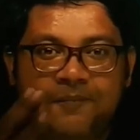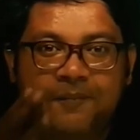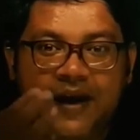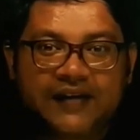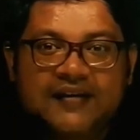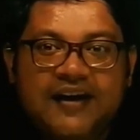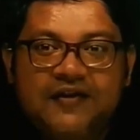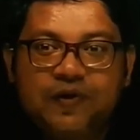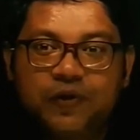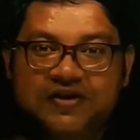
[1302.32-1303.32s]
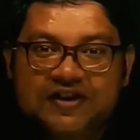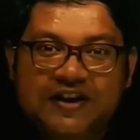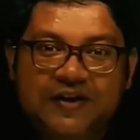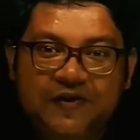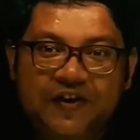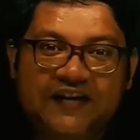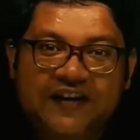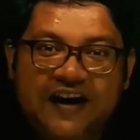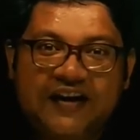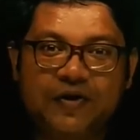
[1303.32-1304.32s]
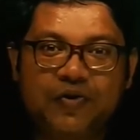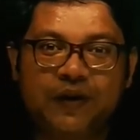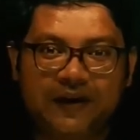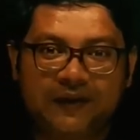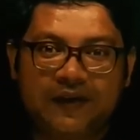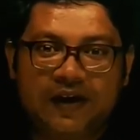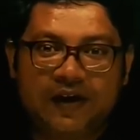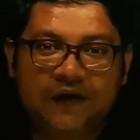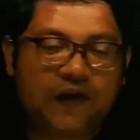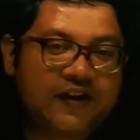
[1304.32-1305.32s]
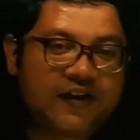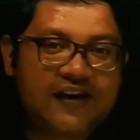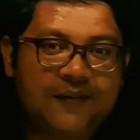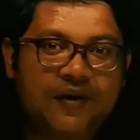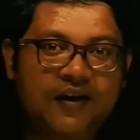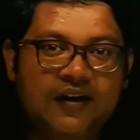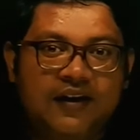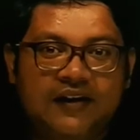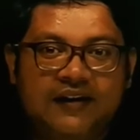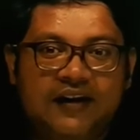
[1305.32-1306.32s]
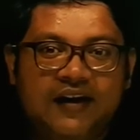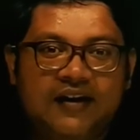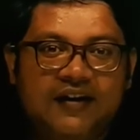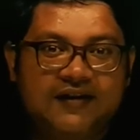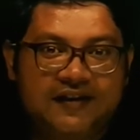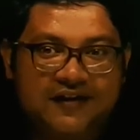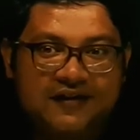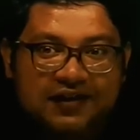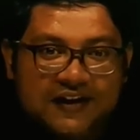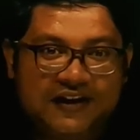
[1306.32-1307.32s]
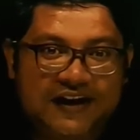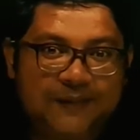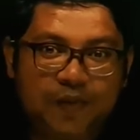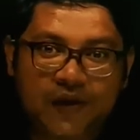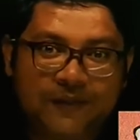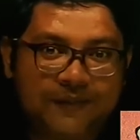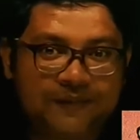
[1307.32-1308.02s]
parasites which live inside the human. For example, there is this tapeworm.